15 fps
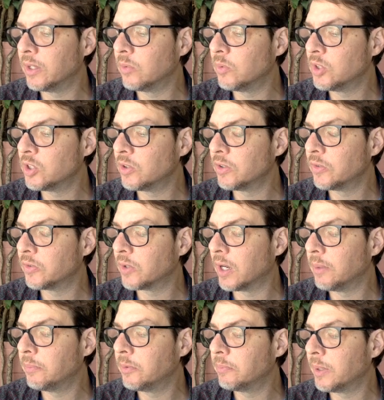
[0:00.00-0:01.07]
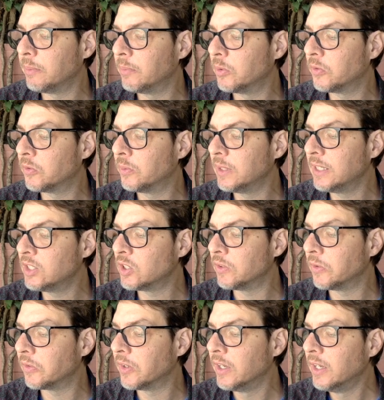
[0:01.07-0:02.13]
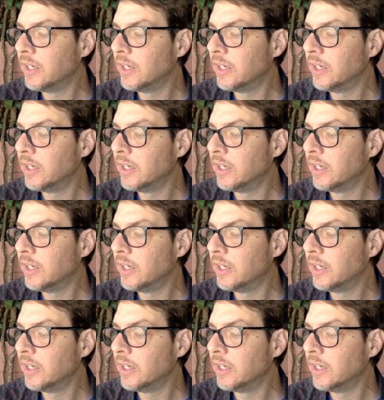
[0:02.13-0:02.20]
and which are described by most religions.